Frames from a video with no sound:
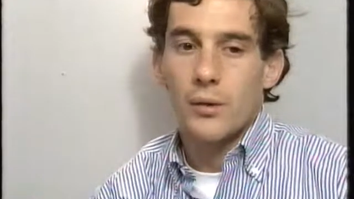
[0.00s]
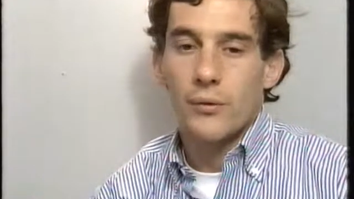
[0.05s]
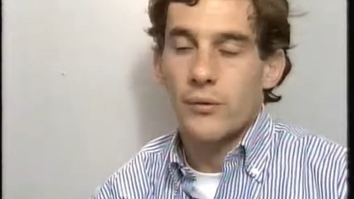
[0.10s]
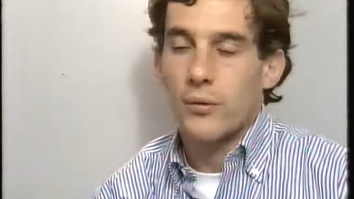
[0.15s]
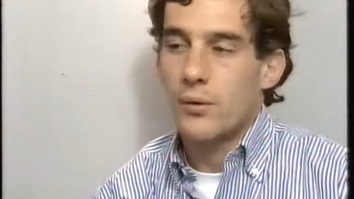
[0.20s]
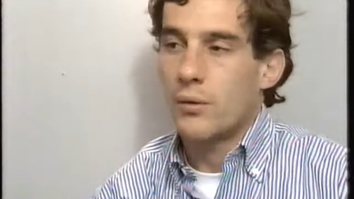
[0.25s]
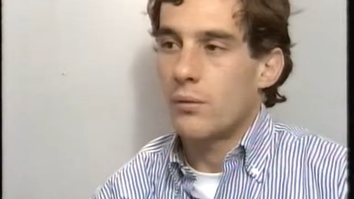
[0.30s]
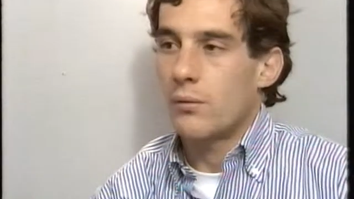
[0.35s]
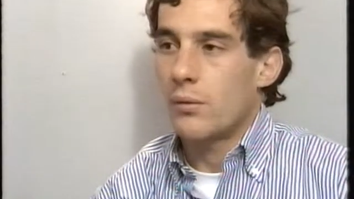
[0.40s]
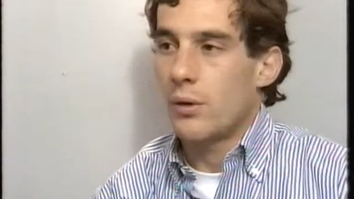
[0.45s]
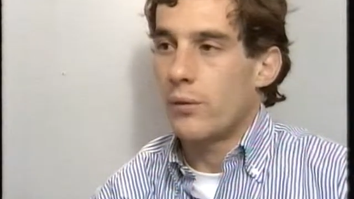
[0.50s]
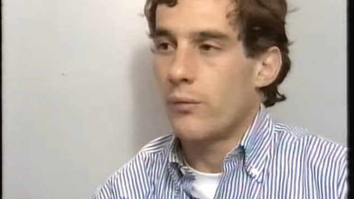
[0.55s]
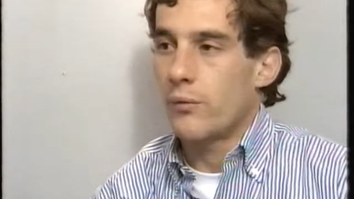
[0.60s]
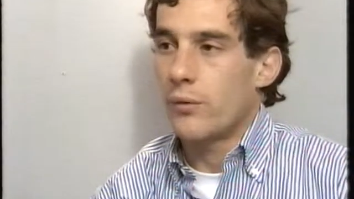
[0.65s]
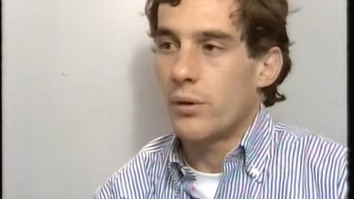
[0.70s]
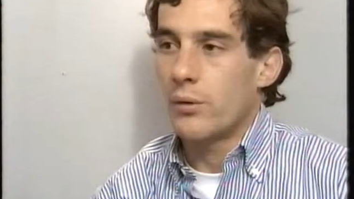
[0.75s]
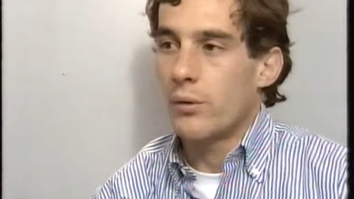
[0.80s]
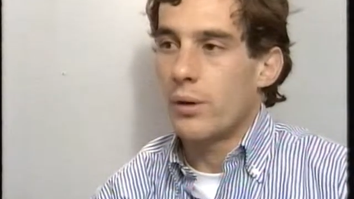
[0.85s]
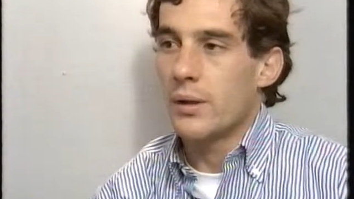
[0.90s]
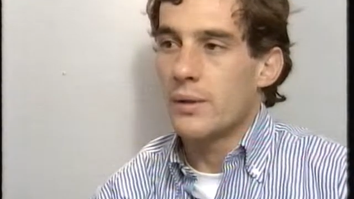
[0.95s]

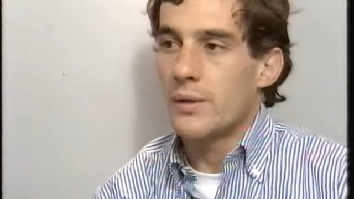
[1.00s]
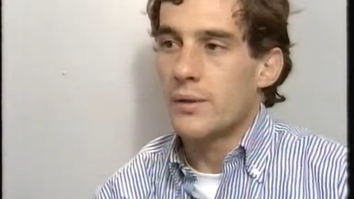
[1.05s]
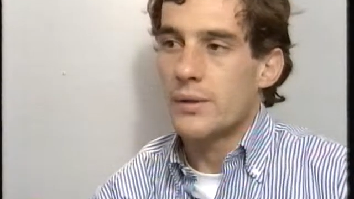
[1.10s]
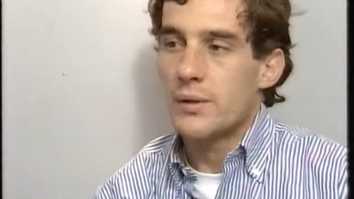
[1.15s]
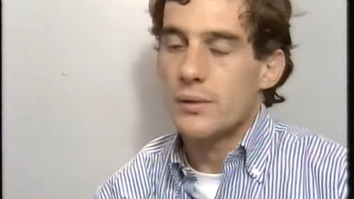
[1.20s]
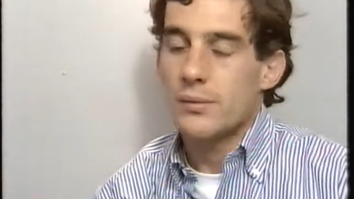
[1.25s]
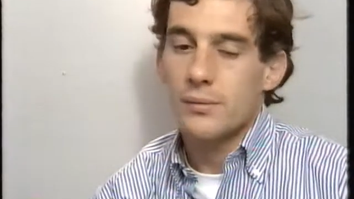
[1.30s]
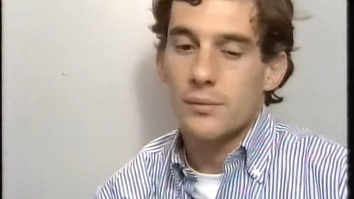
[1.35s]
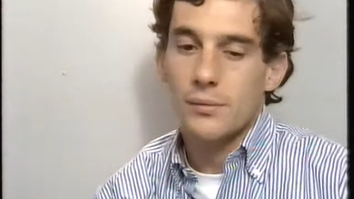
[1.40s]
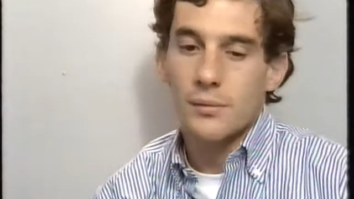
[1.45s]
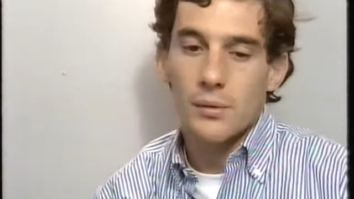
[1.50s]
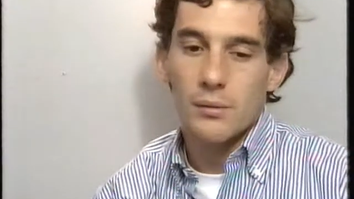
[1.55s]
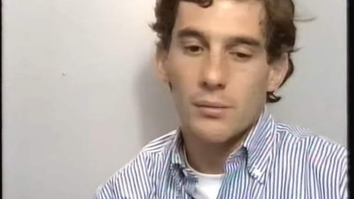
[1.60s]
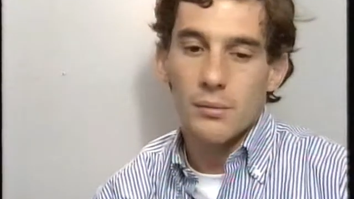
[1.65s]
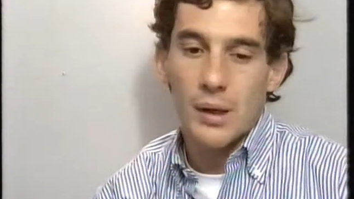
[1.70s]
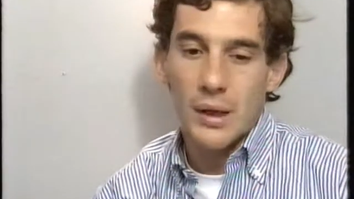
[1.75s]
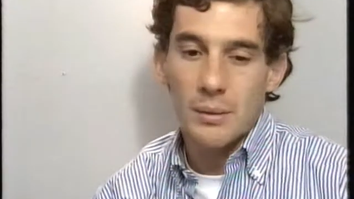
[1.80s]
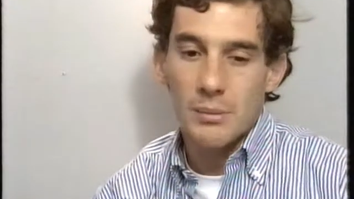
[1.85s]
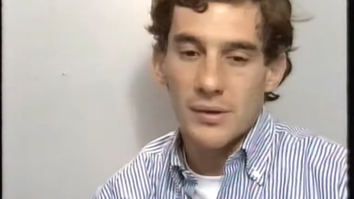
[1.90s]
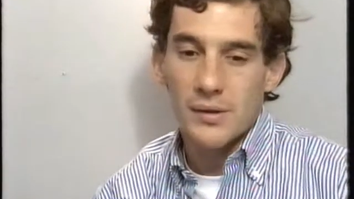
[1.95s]
from us,
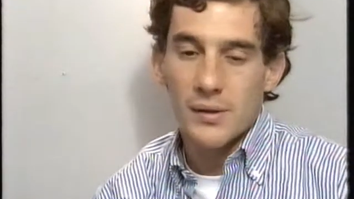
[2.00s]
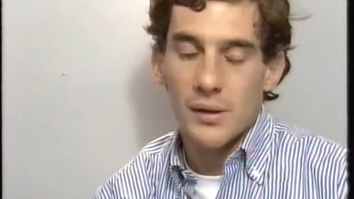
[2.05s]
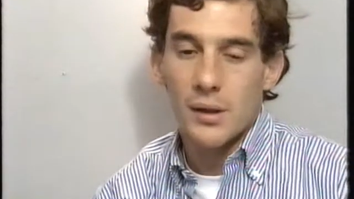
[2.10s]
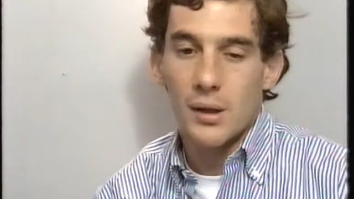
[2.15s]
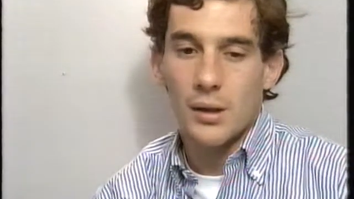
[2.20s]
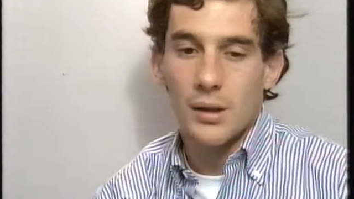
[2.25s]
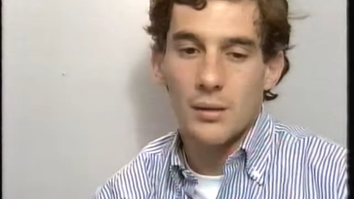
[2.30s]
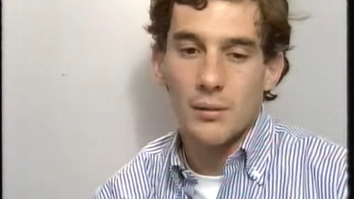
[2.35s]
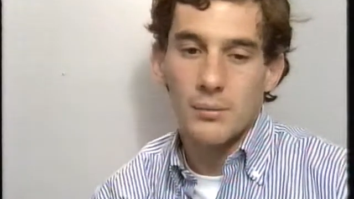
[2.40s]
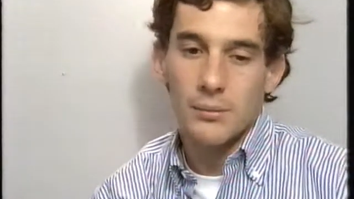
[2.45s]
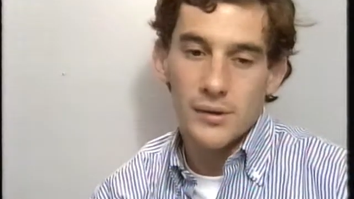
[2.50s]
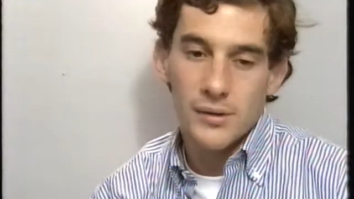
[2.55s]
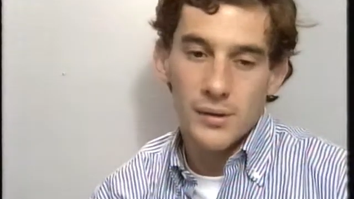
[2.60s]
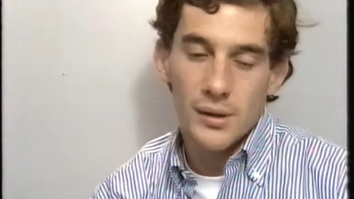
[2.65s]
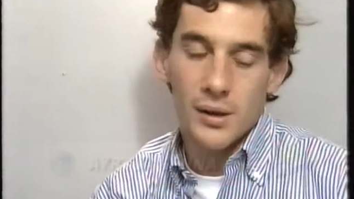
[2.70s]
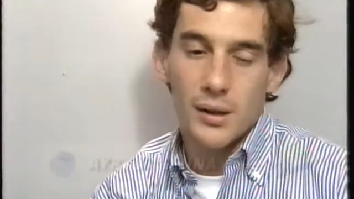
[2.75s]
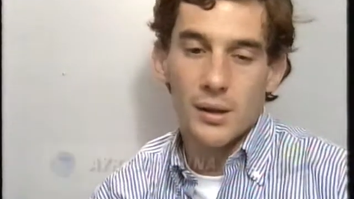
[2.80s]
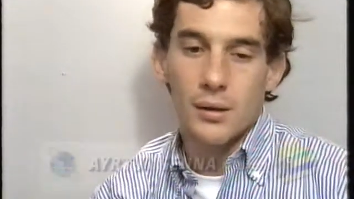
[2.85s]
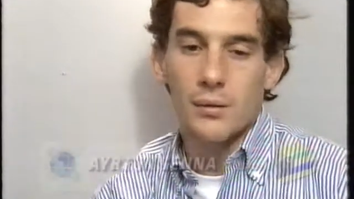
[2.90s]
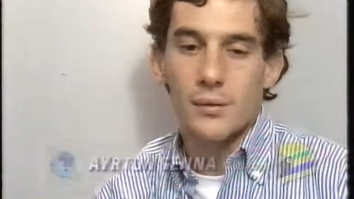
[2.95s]
my mistake
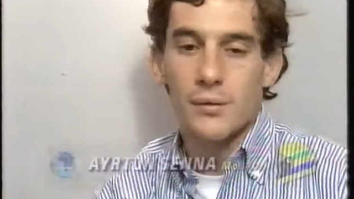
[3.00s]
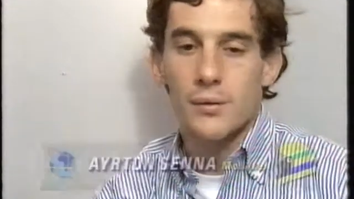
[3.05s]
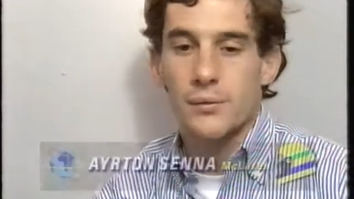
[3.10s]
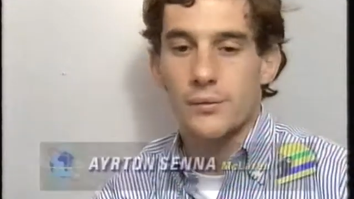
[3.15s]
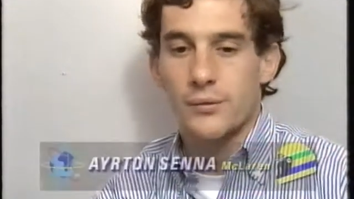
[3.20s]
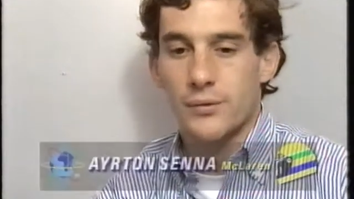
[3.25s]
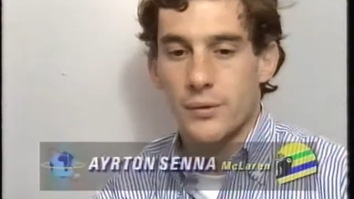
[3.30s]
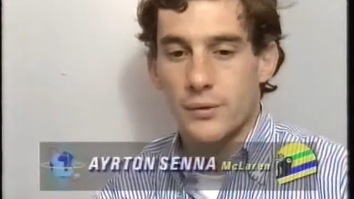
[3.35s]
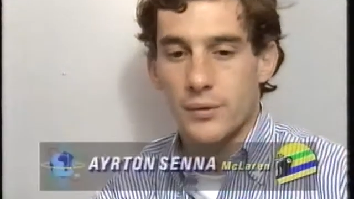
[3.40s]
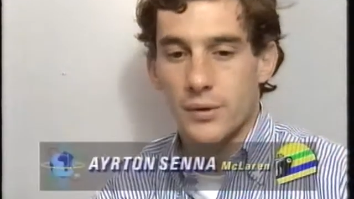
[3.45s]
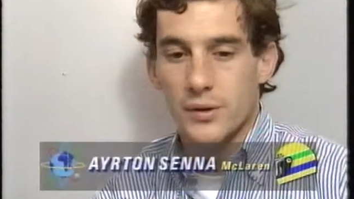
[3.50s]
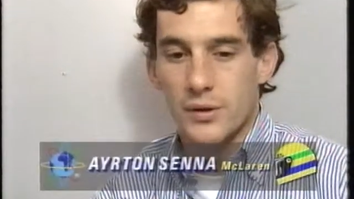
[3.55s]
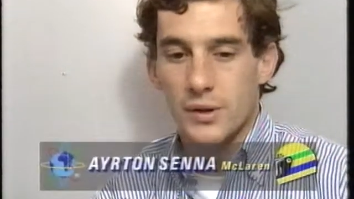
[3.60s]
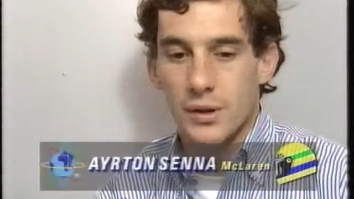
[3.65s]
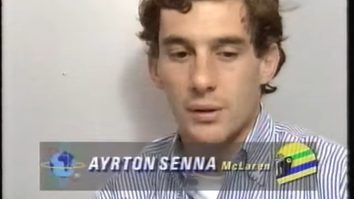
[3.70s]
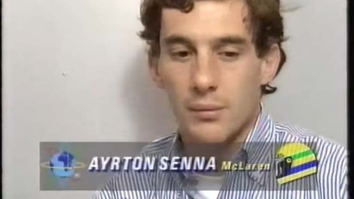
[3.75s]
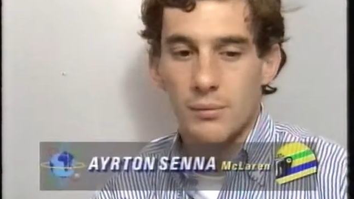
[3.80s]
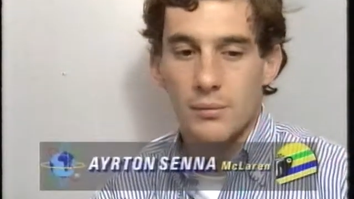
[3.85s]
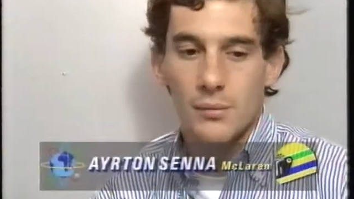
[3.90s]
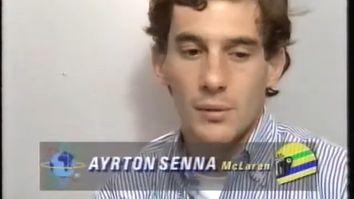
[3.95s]
also from the
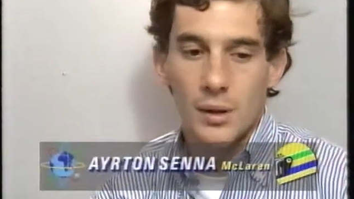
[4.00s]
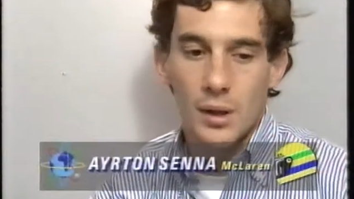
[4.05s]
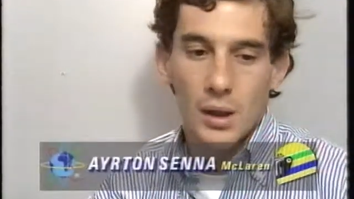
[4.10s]
team.